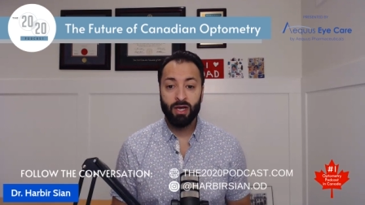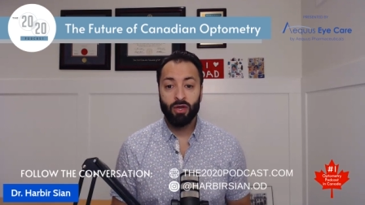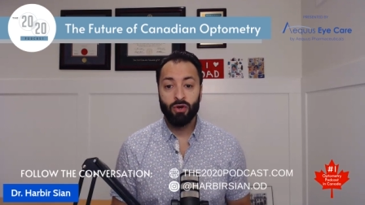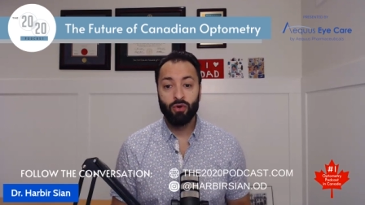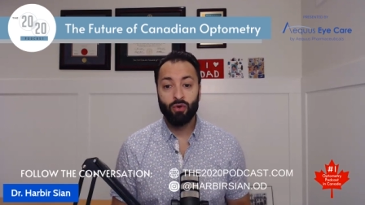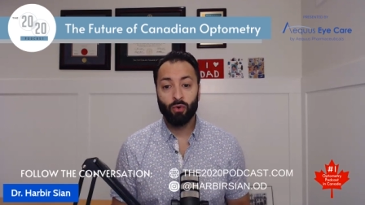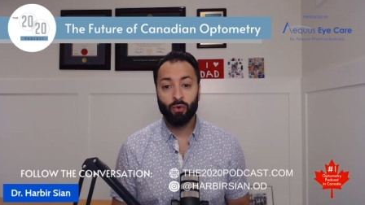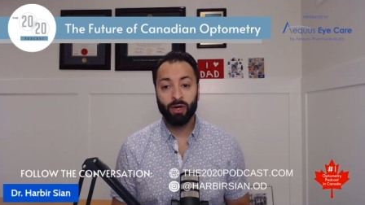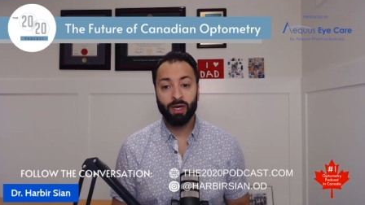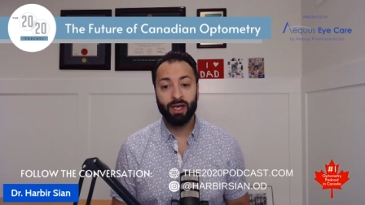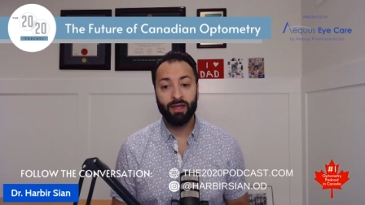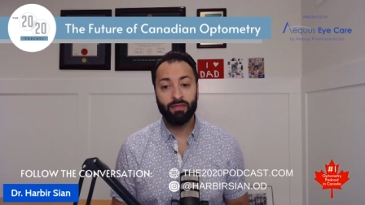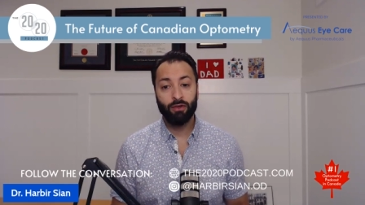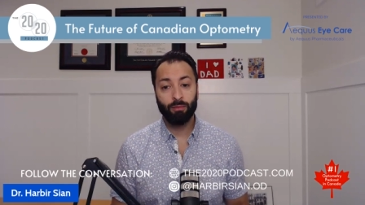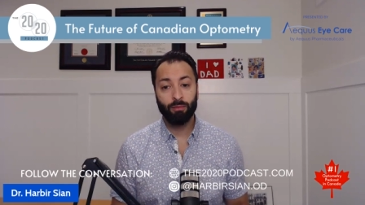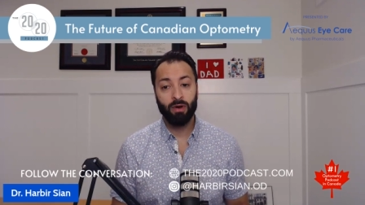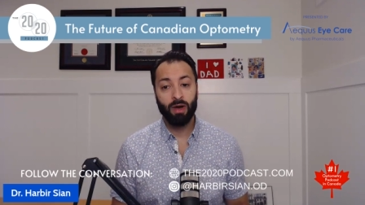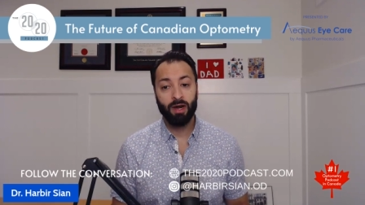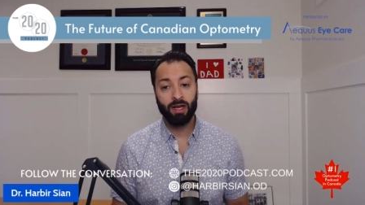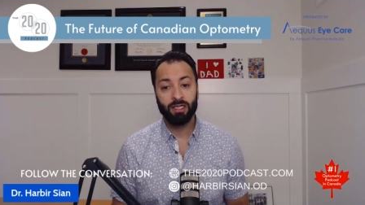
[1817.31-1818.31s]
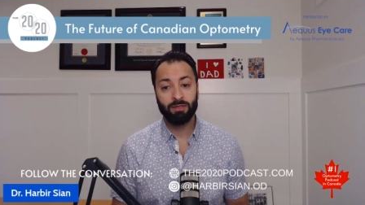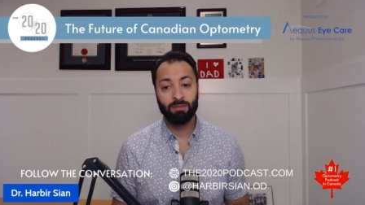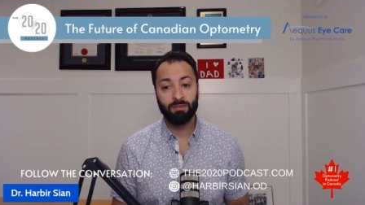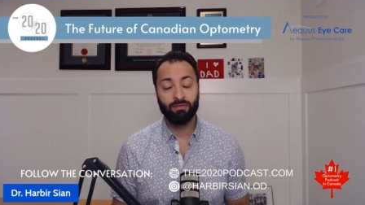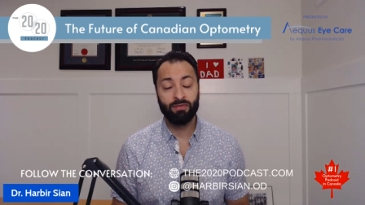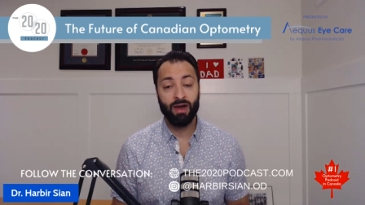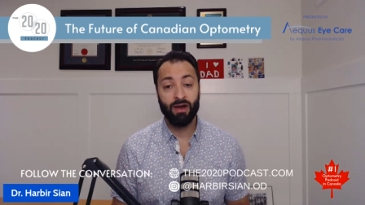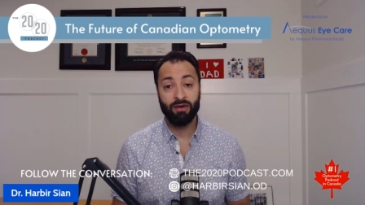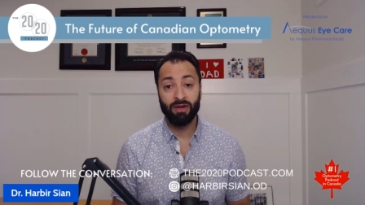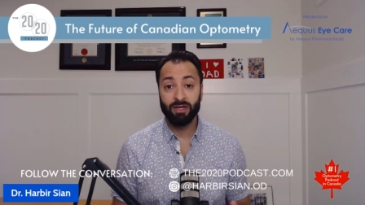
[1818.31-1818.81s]
nor can their products be
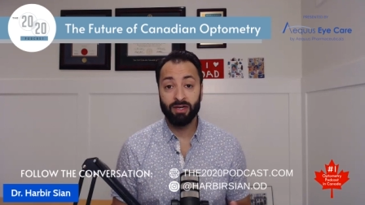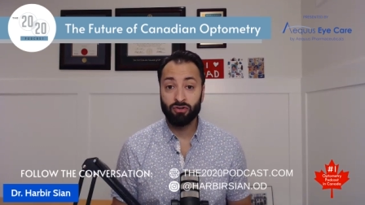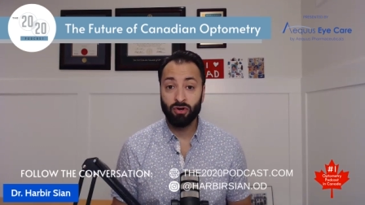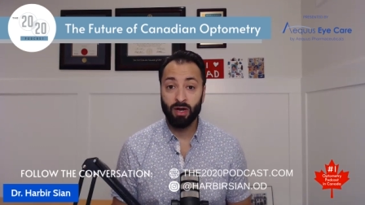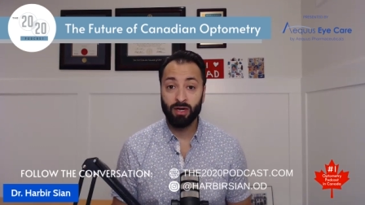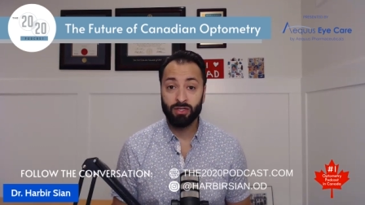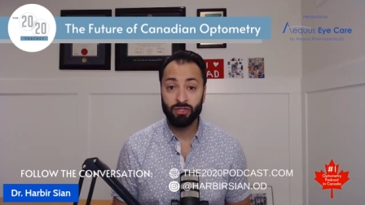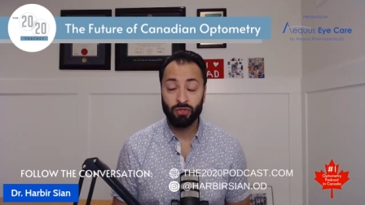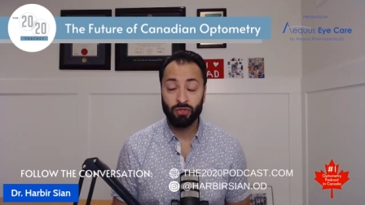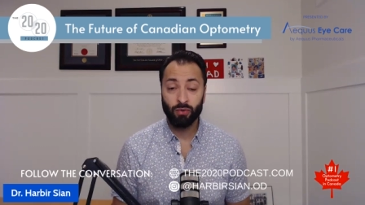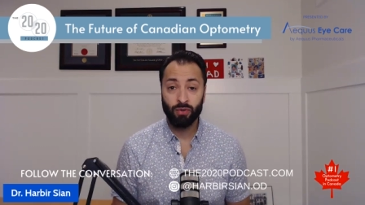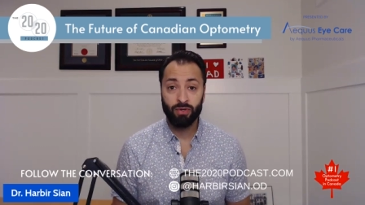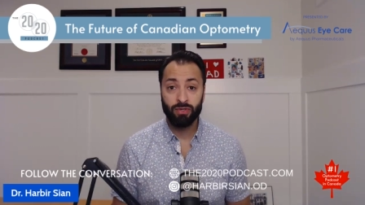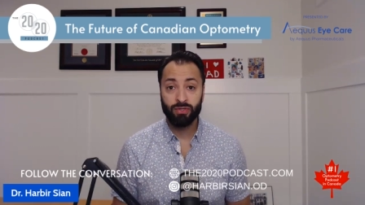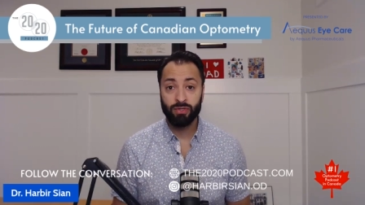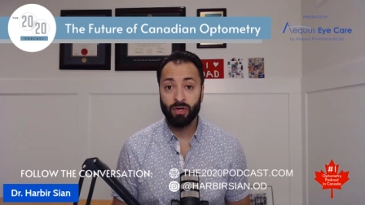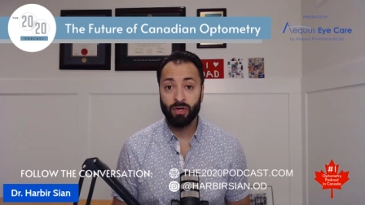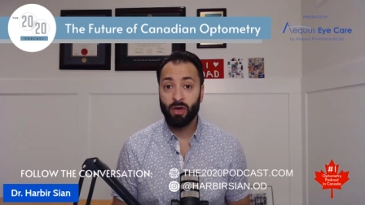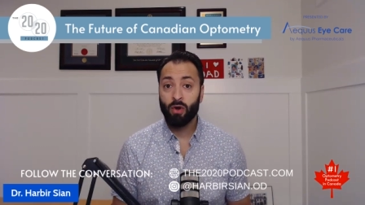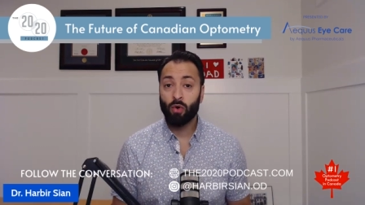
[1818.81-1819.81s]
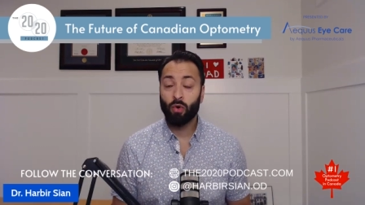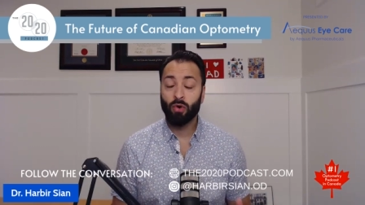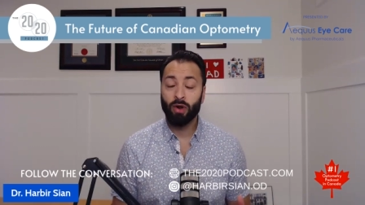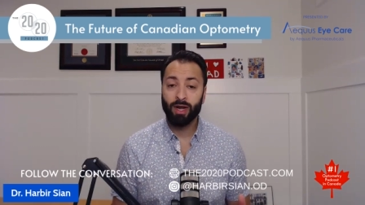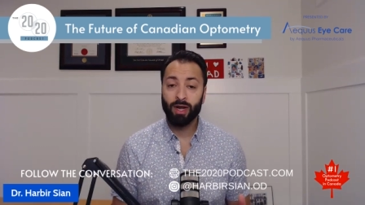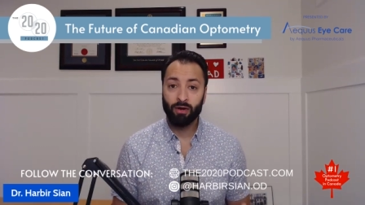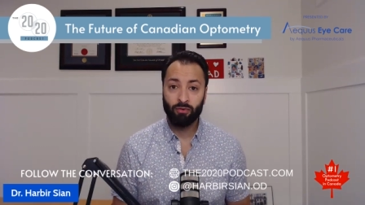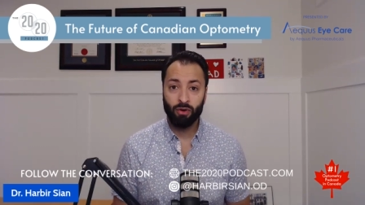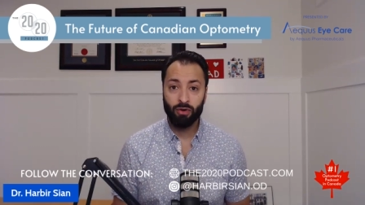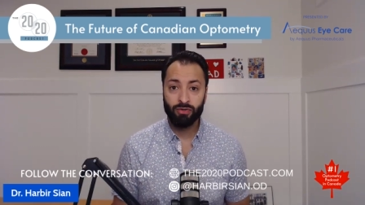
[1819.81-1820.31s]
found in drugstores or
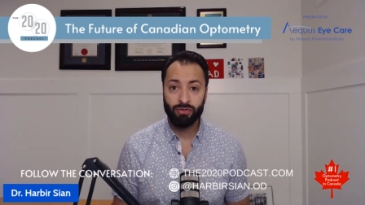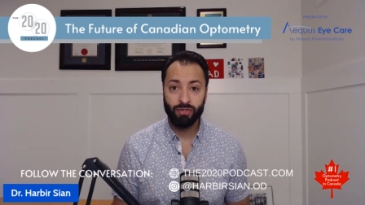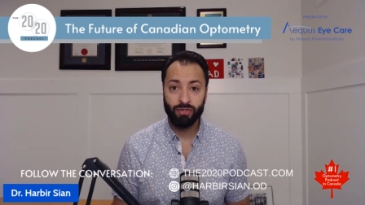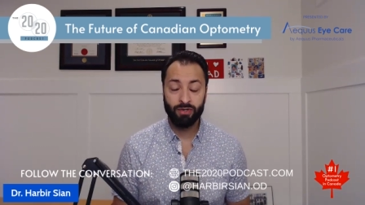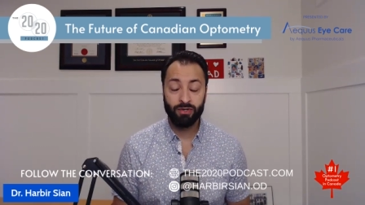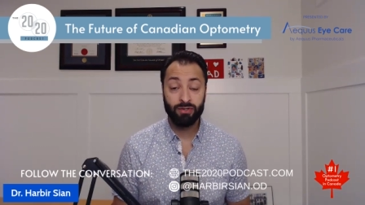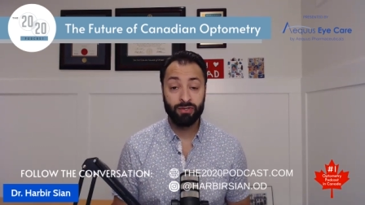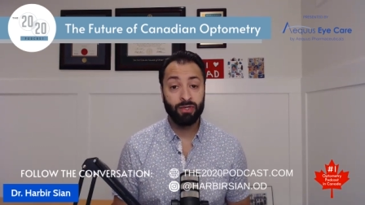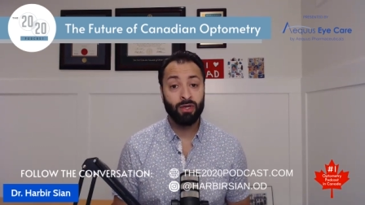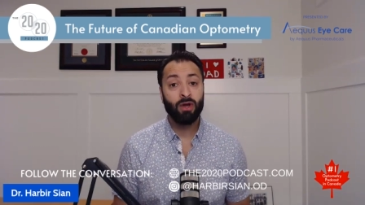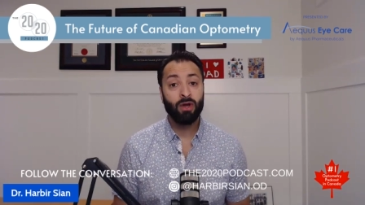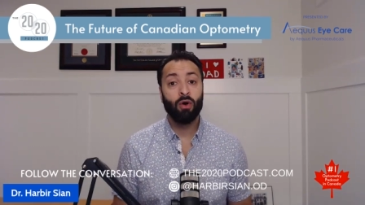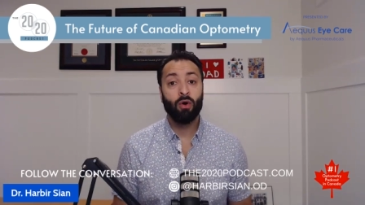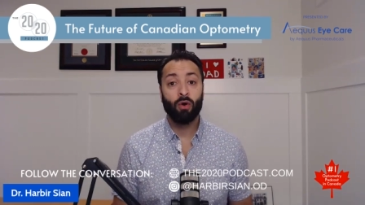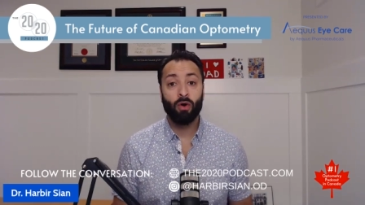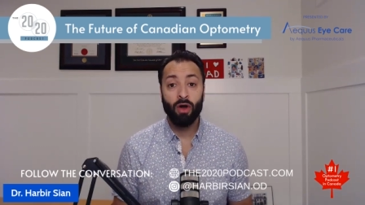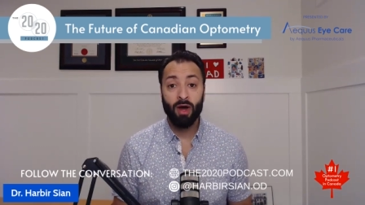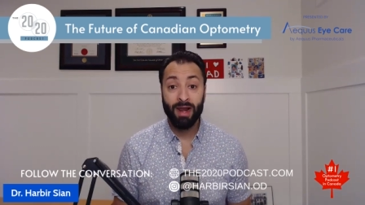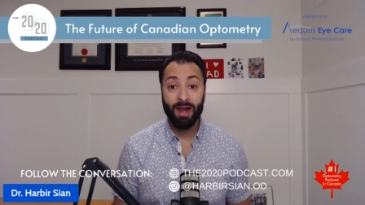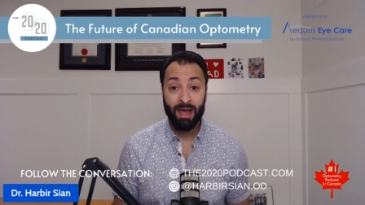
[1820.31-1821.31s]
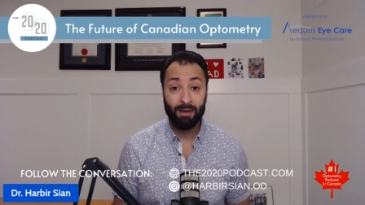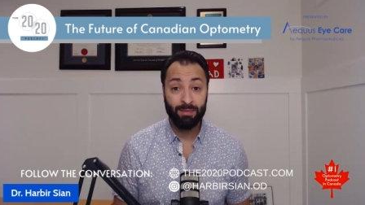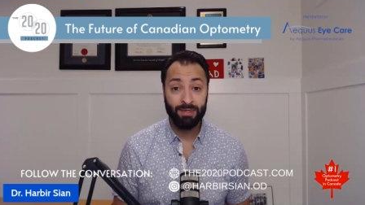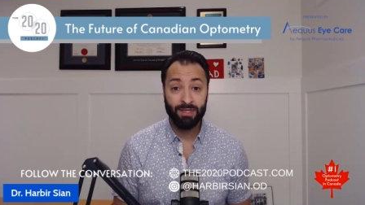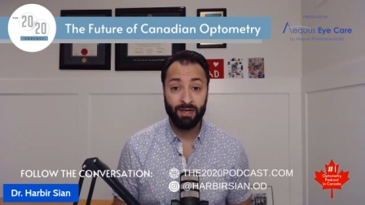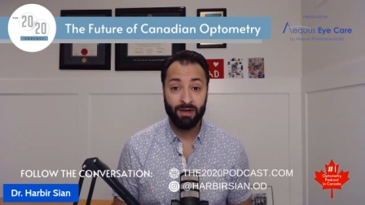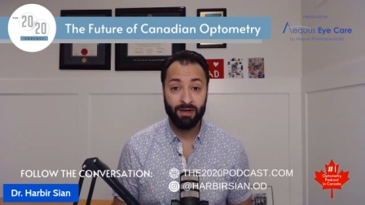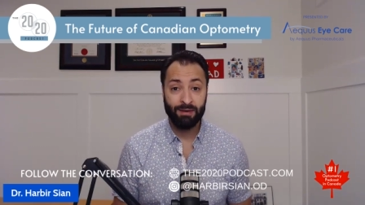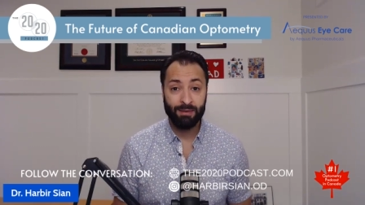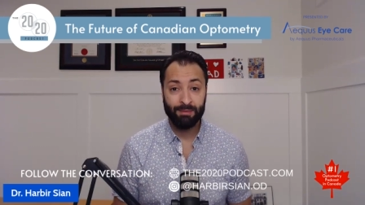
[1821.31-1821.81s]
at grocers or on
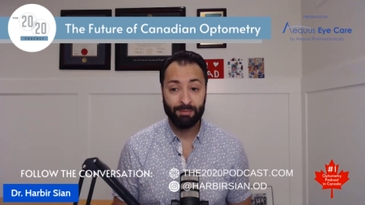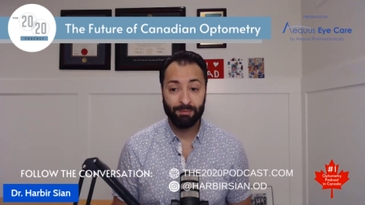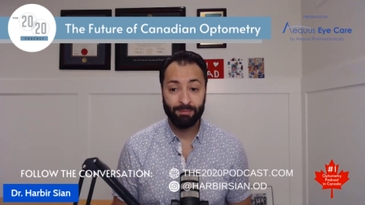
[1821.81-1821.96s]
Amazon.